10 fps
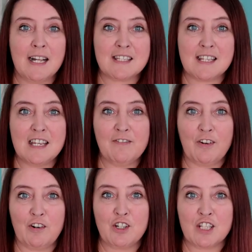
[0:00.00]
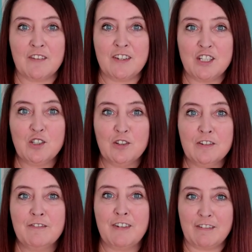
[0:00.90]
I'll see you for another video
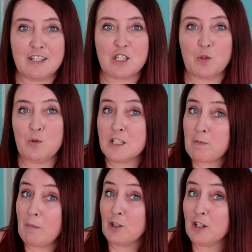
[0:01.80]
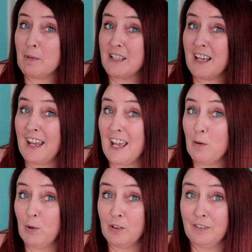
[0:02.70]
very soon. It's probably going to be a
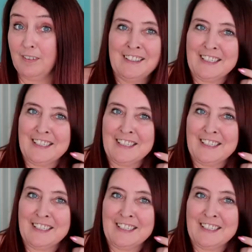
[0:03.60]
hair one.